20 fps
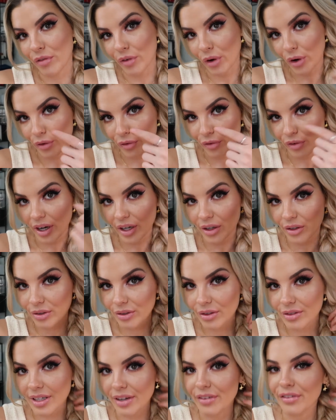faux
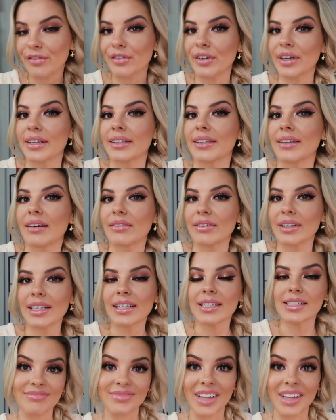freckles. I freaking love it.